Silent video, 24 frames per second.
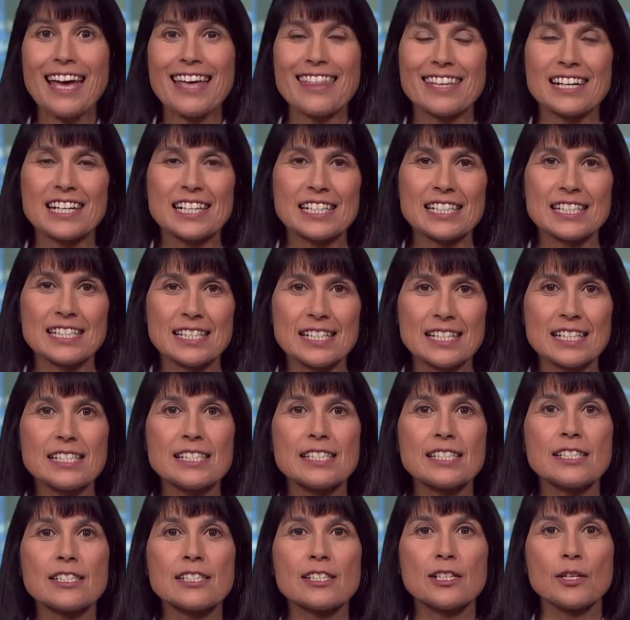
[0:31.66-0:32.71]
that
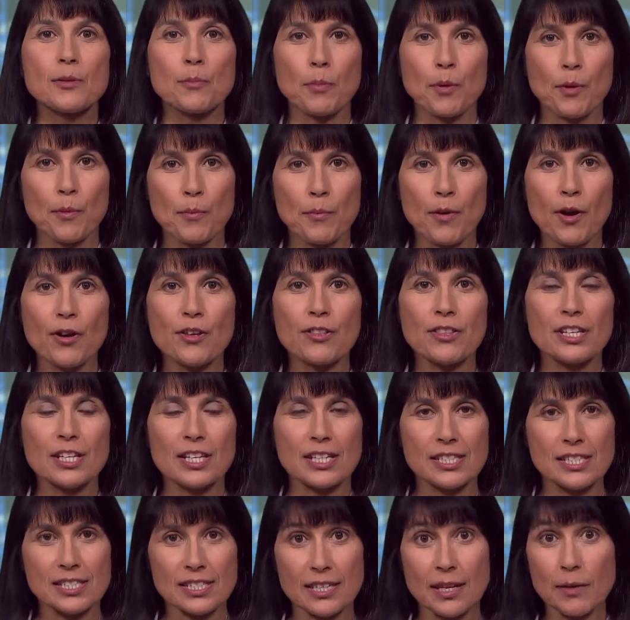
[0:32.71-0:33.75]
exists to promote the
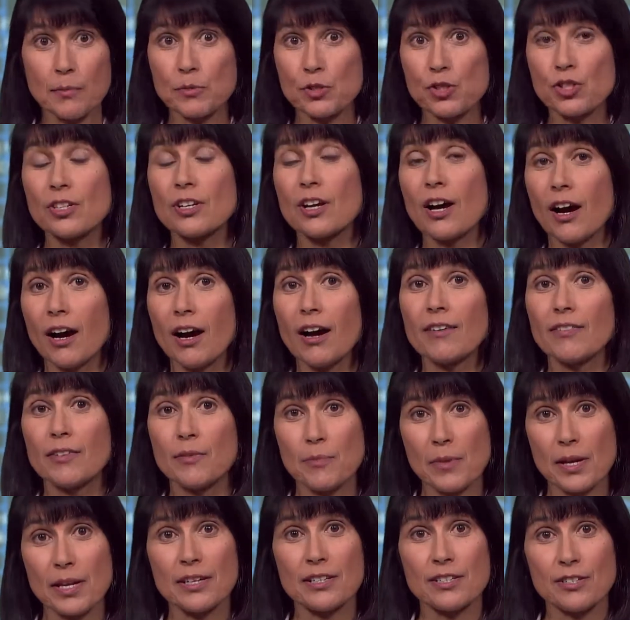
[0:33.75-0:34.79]
consumption of a
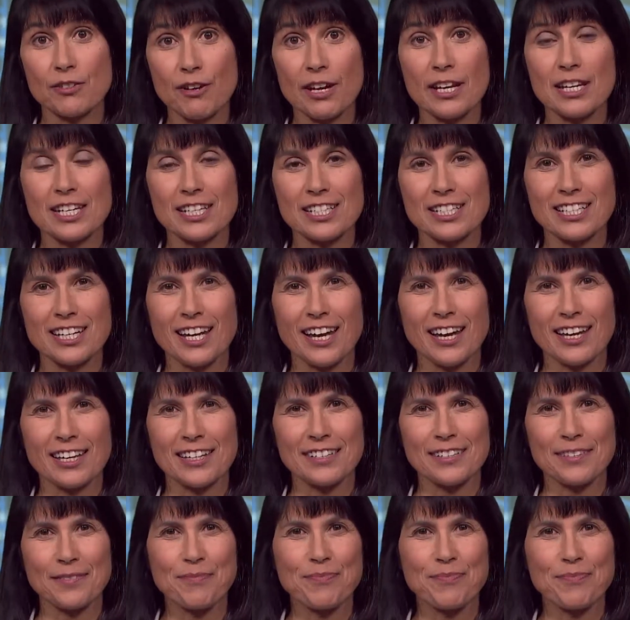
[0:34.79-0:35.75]
Mediterranean diet.